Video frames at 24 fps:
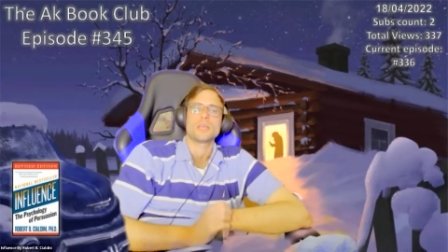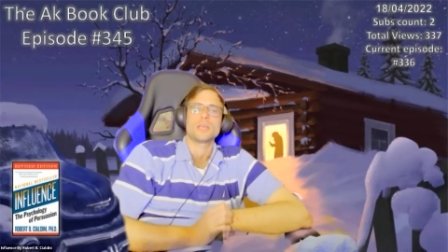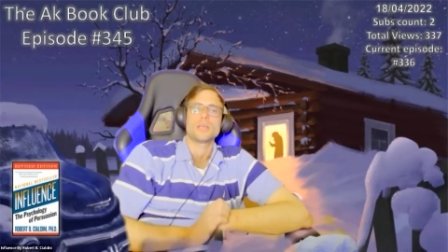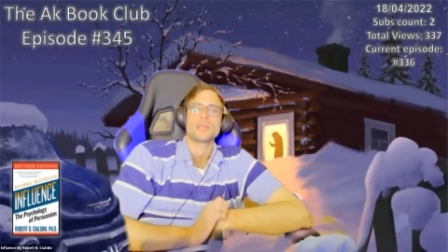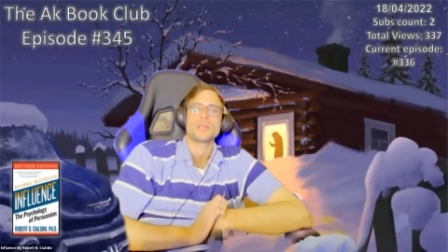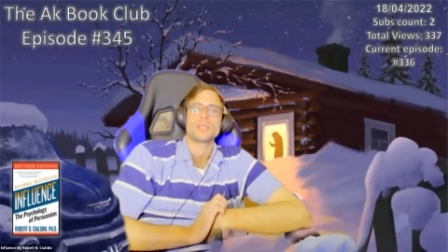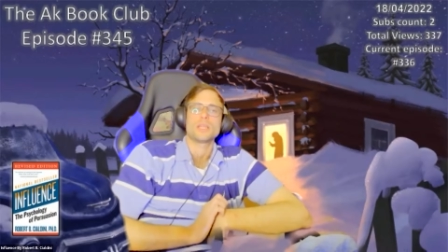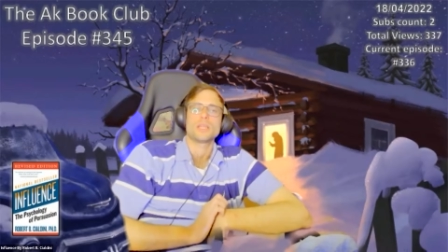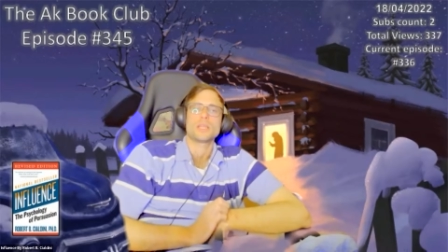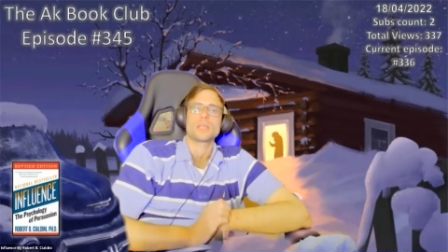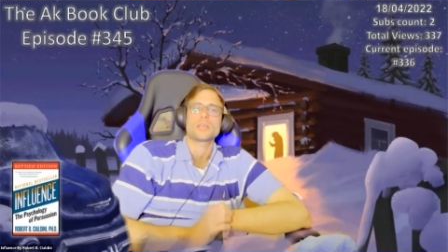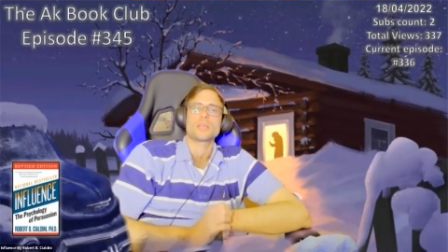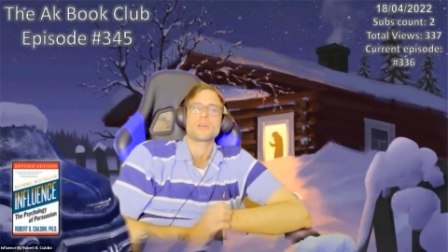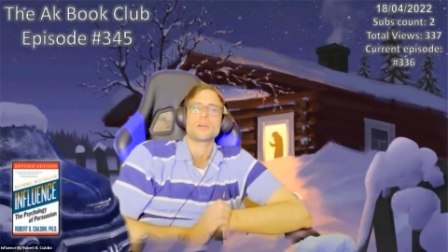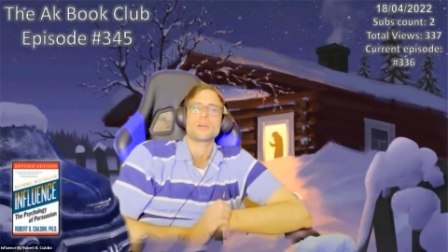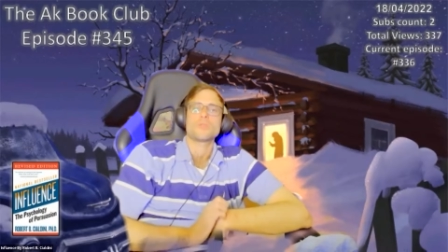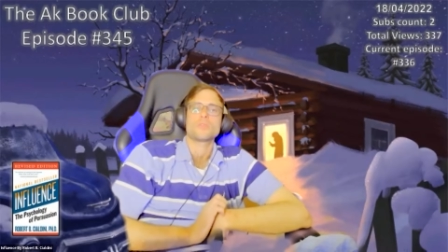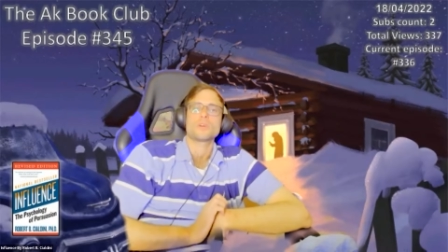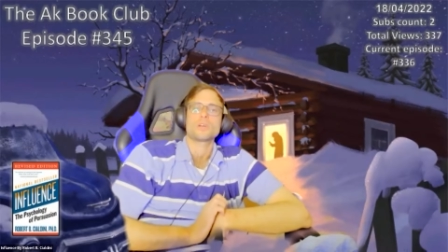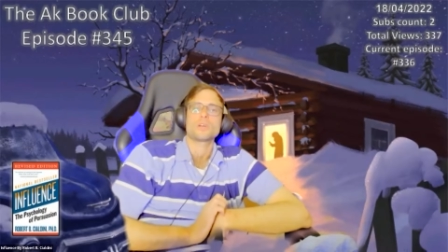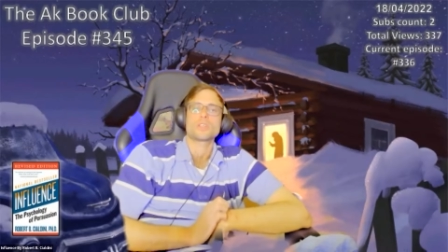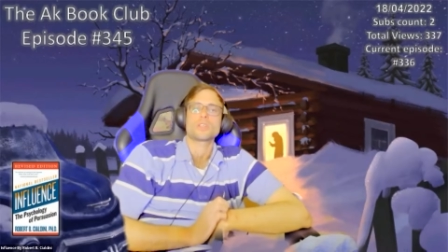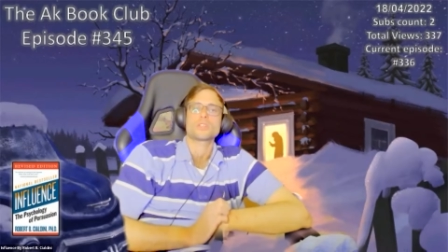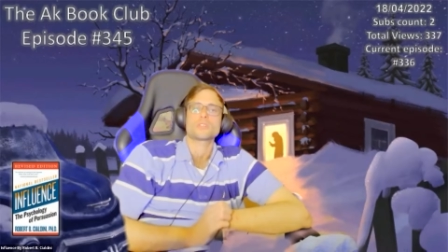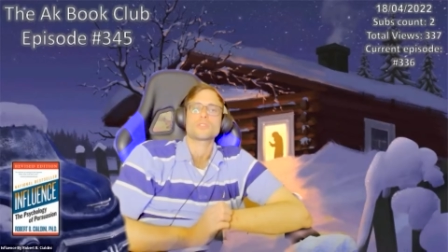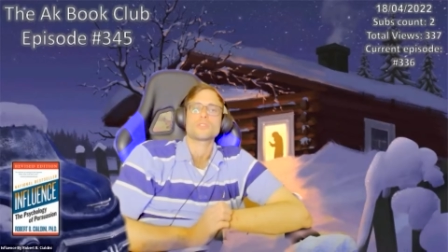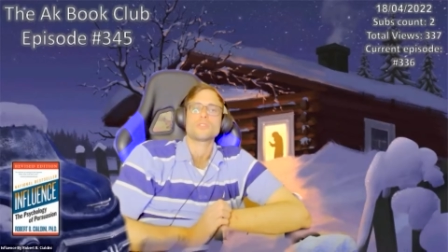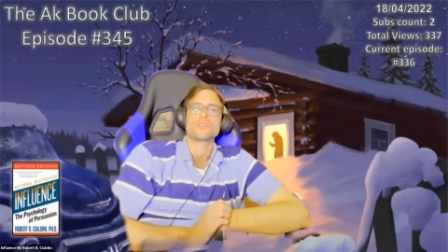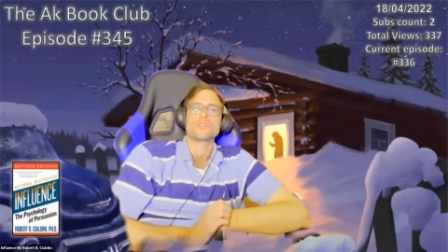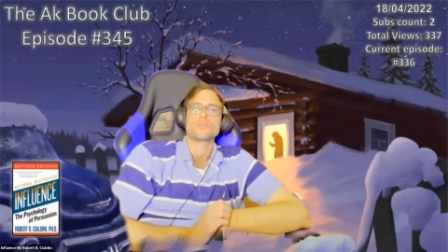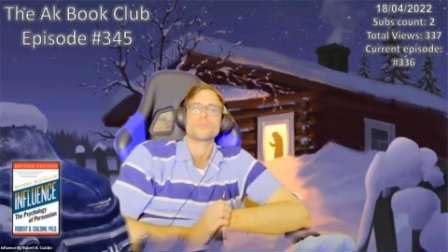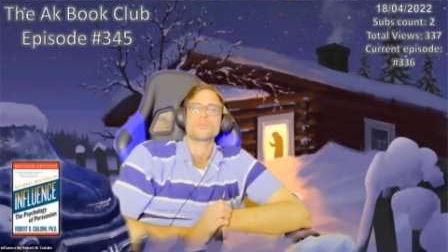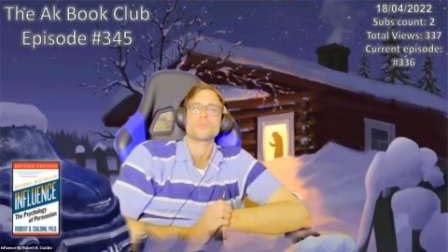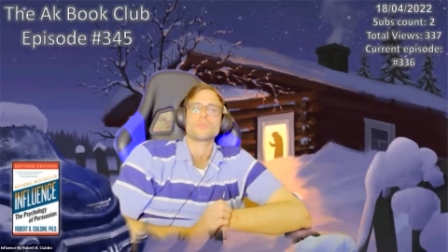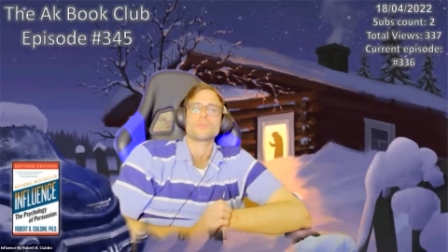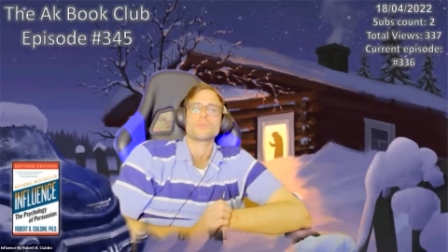any coverage or
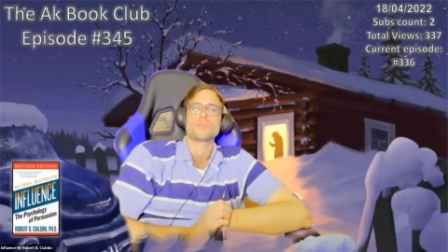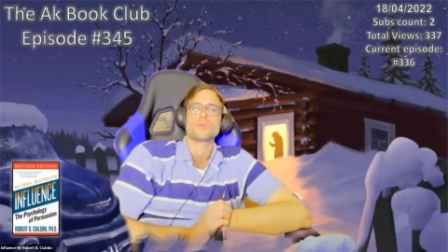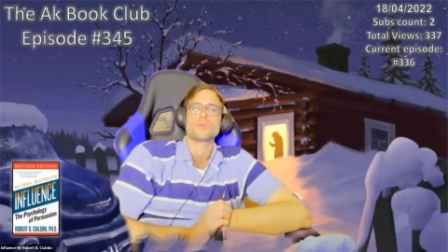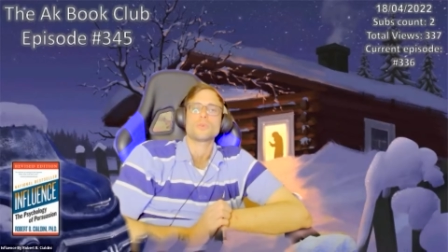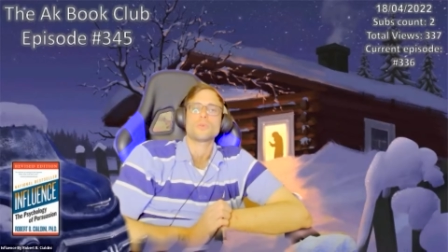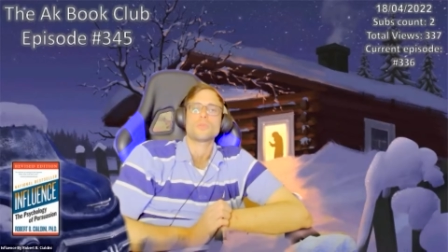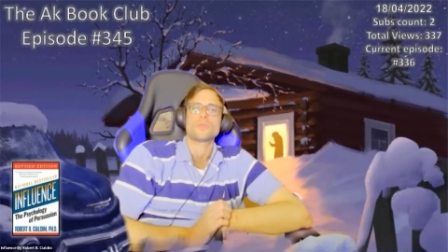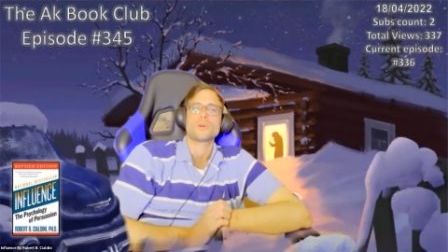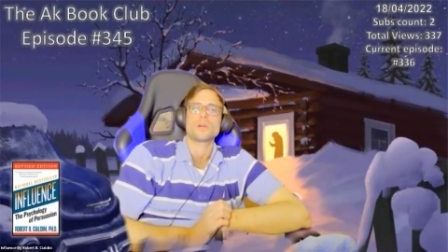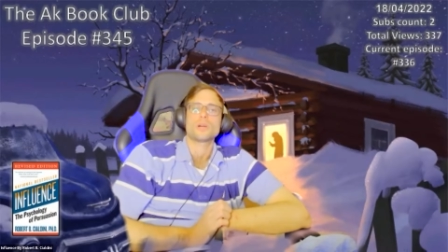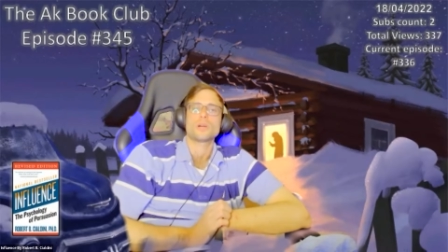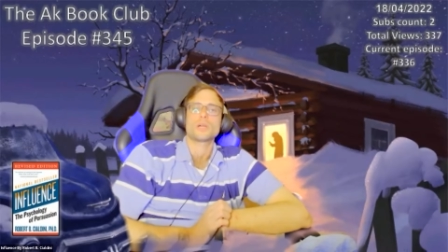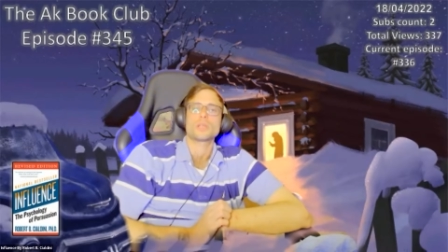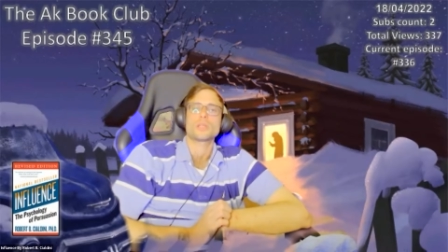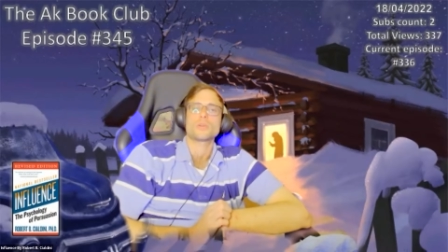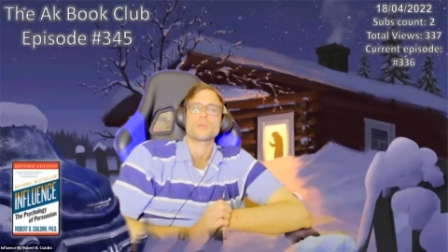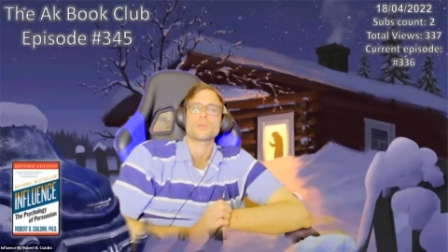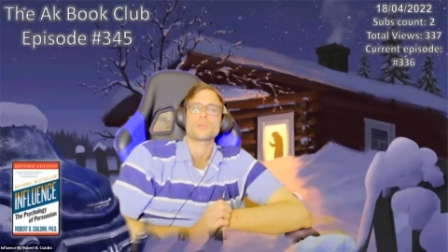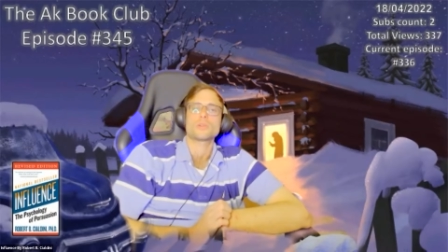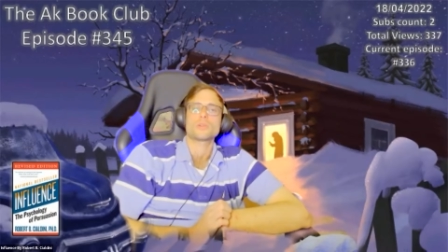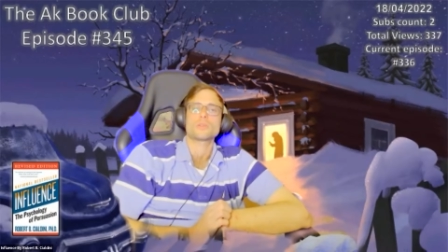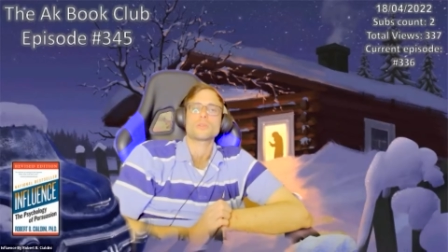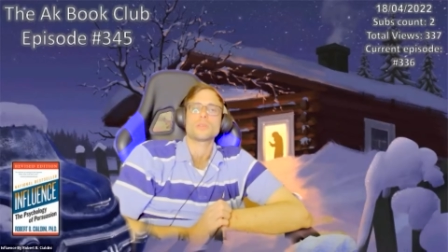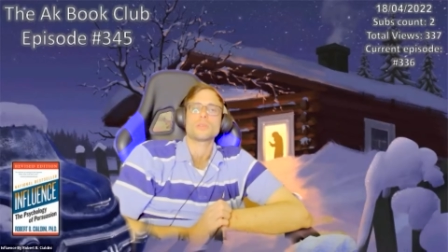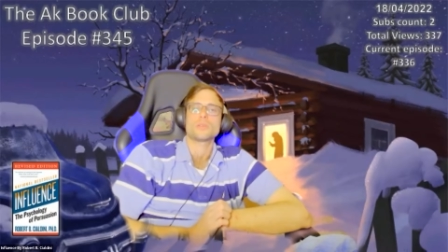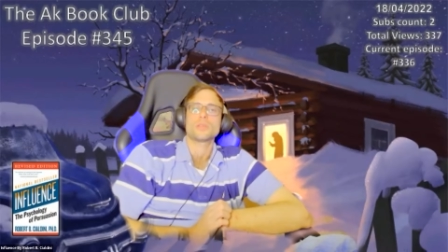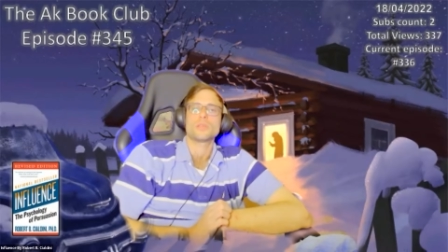who were not